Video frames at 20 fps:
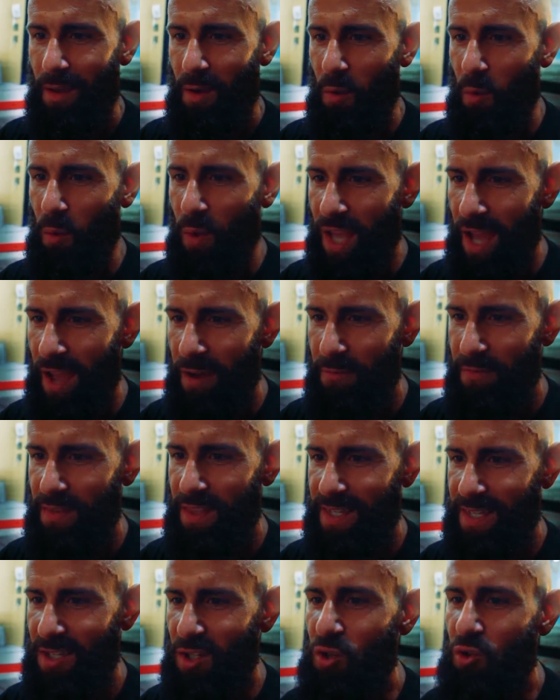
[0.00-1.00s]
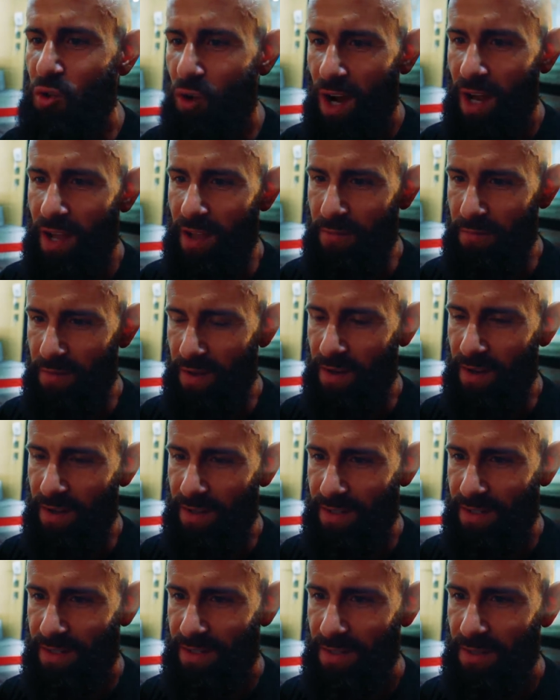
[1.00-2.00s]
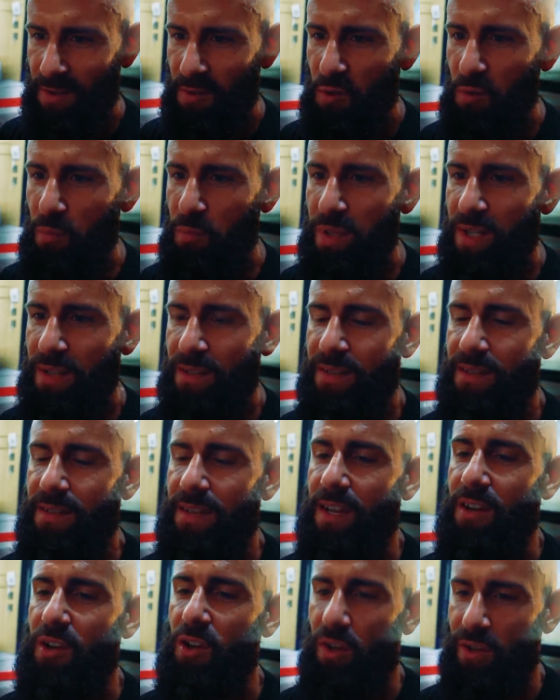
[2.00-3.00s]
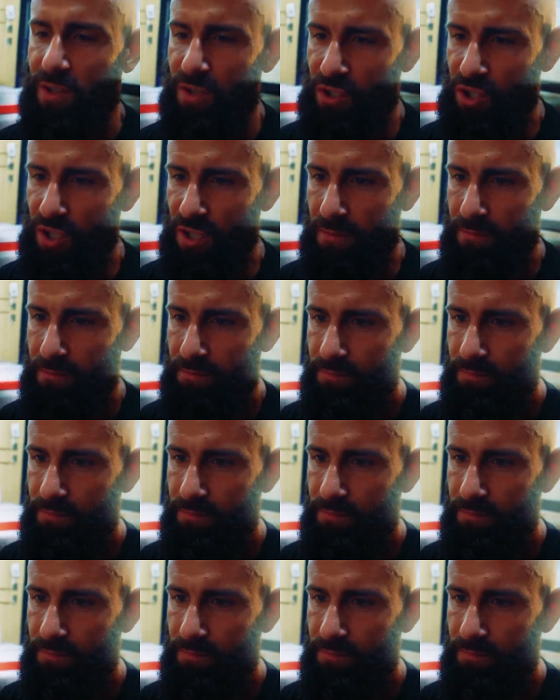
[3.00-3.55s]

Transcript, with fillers: We have this drive in us to build technology,